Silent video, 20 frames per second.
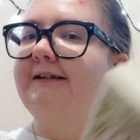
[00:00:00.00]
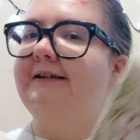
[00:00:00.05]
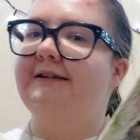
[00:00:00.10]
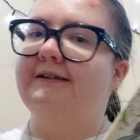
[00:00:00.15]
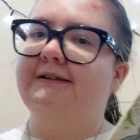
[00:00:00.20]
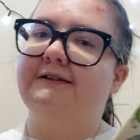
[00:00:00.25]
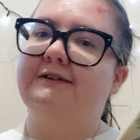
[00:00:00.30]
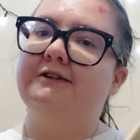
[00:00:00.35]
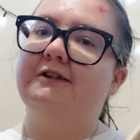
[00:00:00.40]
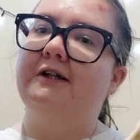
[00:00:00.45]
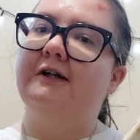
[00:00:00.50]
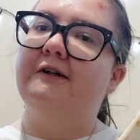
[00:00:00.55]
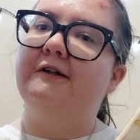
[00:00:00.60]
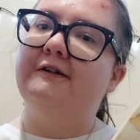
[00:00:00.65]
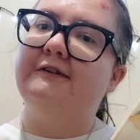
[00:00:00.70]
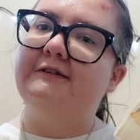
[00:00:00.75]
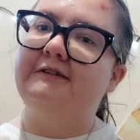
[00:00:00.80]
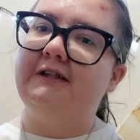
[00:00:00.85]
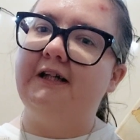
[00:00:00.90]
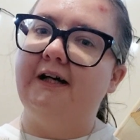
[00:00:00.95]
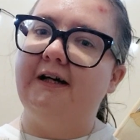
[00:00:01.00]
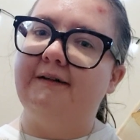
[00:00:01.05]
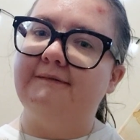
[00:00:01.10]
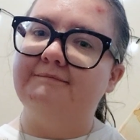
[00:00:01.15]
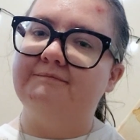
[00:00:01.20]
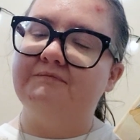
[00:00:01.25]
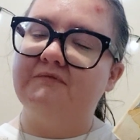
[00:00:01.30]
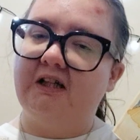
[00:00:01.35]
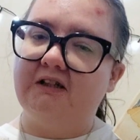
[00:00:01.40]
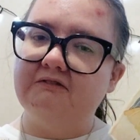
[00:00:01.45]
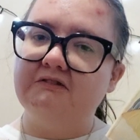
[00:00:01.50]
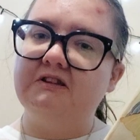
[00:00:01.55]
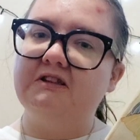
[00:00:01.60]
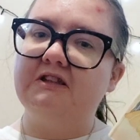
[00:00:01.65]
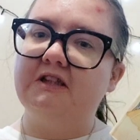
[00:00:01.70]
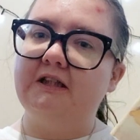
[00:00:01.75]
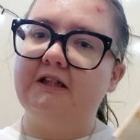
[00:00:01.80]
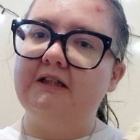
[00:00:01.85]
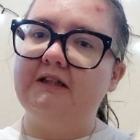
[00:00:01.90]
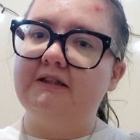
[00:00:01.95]
So yeah, I would
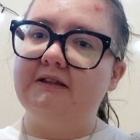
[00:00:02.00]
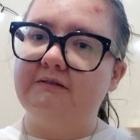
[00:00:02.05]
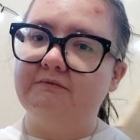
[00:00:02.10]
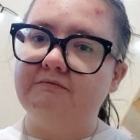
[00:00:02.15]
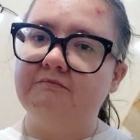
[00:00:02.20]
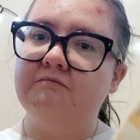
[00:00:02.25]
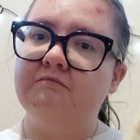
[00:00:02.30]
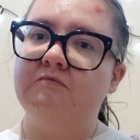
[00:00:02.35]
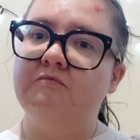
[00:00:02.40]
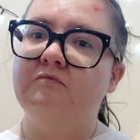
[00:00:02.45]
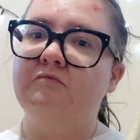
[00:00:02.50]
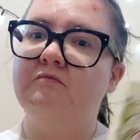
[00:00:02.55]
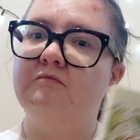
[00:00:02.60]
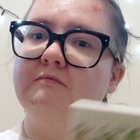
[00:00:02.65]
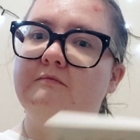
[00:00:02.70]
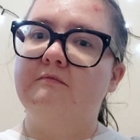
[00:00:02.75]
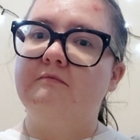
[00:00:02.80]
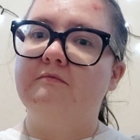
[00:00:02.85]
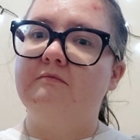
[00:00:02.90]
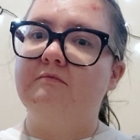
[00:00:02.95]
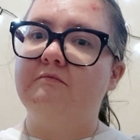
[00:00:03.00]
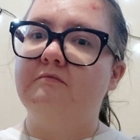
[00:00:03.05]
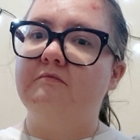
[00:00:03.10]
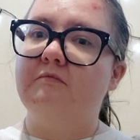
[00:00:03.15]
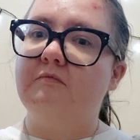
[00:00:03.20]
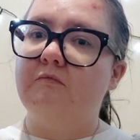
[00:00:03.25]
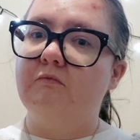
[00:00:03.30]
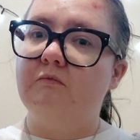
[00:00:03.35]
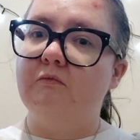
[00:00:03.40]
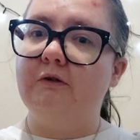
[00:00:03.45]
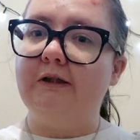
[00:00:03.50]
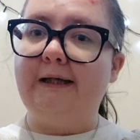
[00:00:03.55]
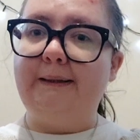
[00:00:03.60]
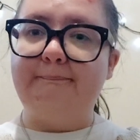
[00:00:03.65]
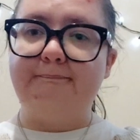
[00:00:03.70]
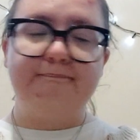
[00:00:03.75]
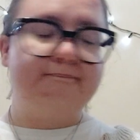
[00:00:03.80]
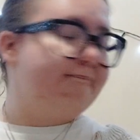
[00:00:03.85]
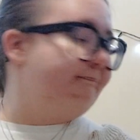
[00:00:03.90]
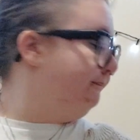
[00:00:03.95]
say
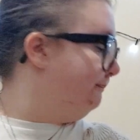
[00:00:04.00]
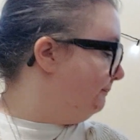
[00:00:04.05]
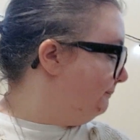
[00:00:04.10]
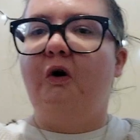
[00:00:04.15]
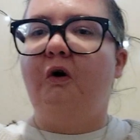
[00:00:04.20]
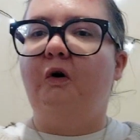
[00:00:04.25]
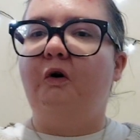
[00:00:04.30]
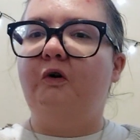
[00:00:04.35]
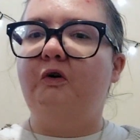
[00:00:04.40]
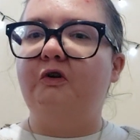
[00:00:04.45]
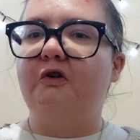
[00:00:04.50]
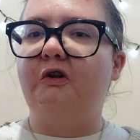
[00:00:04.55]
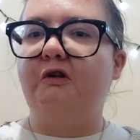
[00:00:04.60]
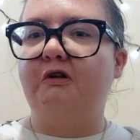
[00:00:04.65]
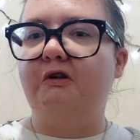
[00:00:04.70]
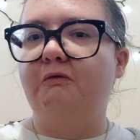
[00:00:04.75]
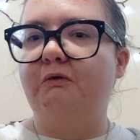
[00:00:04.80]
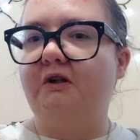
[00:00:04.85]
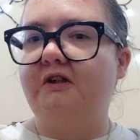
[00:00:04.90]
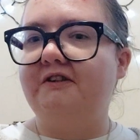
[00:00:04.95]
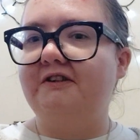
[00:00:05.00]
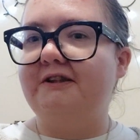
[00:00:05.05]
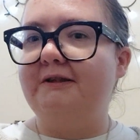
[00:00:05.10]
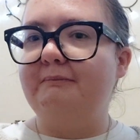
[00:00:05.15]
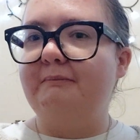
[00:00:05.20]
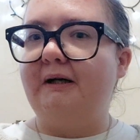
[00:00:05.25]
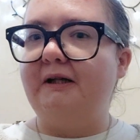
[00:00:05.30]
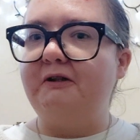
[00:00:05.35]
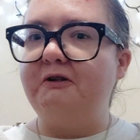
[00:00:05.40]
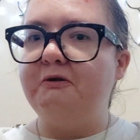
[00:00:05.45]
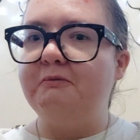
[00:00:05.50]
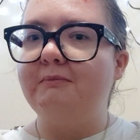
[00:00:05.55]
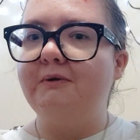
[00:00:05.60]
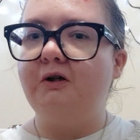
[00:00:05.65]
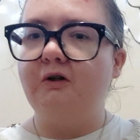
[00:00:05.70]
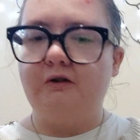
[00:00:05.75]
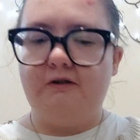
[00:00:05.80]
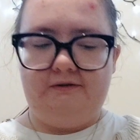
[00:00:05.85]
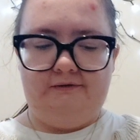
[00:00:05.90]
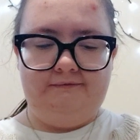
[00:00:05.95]
them. Also, do you want to see my new
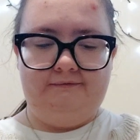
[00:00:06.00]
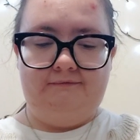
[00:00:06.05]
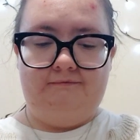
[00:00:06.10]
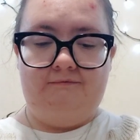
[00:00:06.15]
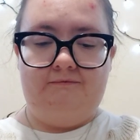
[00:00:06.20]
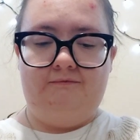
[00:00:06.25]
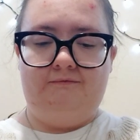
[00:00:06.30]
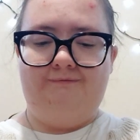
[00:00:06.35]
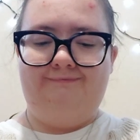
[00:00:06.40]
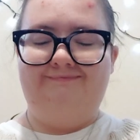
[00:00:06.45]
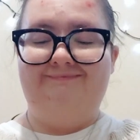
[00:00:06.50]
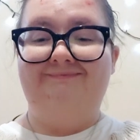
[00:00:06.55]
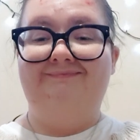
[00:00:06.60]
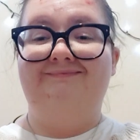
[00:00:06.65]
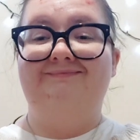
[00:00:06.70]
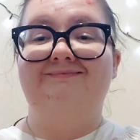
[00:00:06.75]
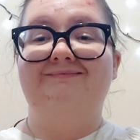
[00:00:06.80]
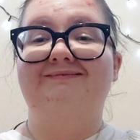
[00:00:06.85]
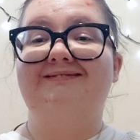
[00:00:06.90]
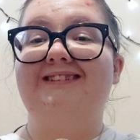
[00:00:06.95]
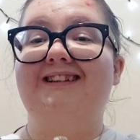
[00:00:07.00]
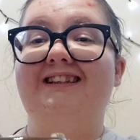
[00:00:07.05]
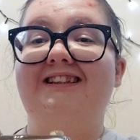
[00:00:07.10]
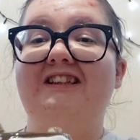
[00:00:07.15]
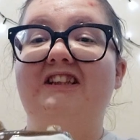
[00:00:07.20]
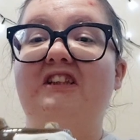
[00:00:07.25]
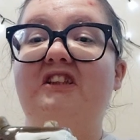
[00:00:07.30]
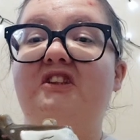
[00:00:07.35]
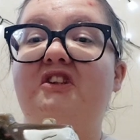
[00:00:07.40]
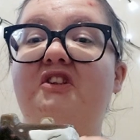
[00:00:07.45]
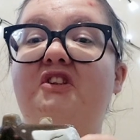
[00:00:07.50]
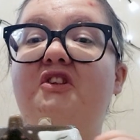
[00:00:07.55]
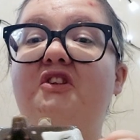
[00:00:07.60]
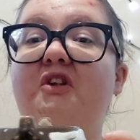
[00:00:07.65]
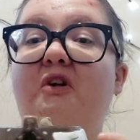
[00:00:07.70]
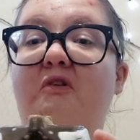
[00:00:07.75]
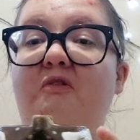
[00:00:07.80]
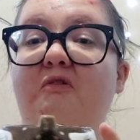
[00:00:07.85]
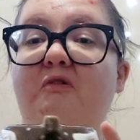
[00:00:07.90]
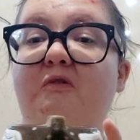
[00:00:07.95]
mug? It is
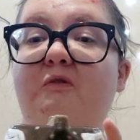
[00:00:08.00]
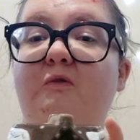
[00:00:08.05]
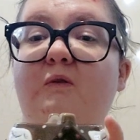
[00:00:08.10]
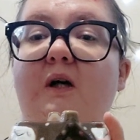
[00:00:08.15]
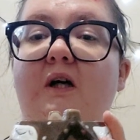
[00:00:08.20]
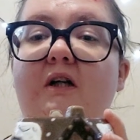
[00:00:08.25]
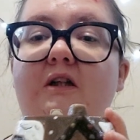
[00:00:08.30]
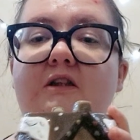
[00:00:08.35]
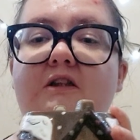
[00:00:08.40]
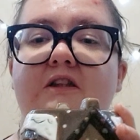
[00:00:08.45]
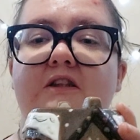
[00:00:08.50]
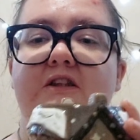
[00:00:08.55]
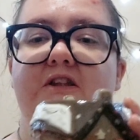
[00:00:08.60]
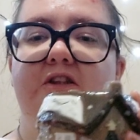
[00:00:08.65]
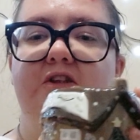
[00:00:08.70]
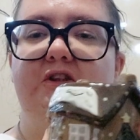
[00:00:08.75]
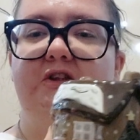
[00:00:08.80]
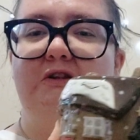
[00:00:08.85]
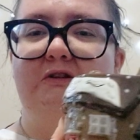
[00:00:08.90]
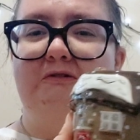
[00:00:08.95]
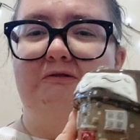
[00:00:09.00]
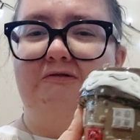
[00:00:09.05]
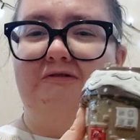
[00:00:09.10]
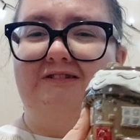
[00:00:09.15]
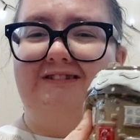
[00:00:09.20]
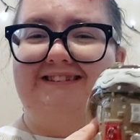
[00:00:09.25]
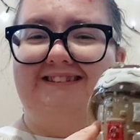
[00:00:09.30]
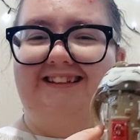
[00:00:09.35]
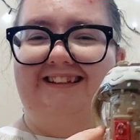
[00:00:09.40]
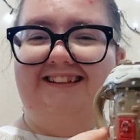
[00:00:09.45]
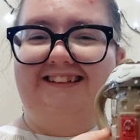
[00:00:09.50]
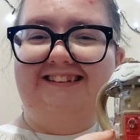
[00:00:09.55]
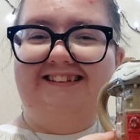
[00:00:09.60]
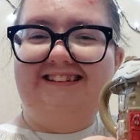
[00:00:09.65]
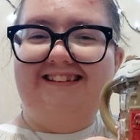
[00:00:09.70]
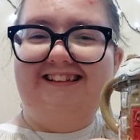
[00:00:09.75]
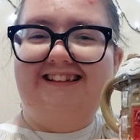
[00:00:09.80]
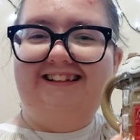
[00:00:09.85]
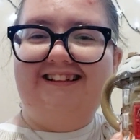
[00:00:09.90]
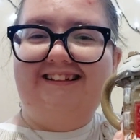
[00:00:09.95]
so cute. Look
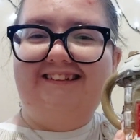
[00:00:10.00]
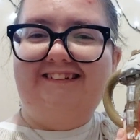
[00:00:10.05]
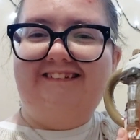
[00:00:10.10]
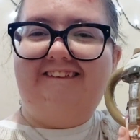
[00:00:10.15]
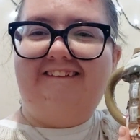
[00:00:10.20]
at it.